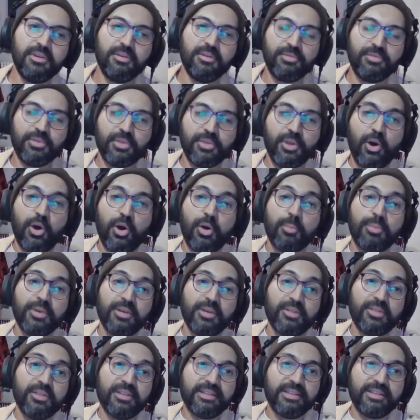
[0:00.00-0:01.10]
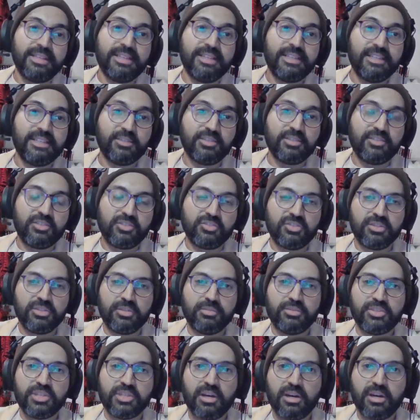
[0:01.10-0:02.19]
the Hobbit than Lee's sort of
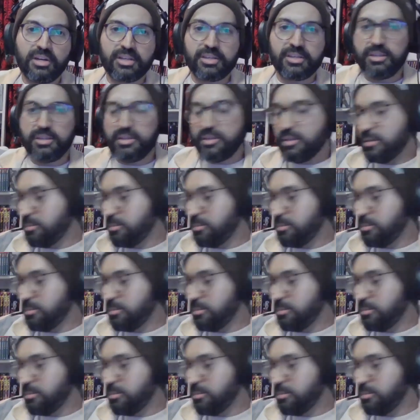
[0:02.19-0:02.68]
darker,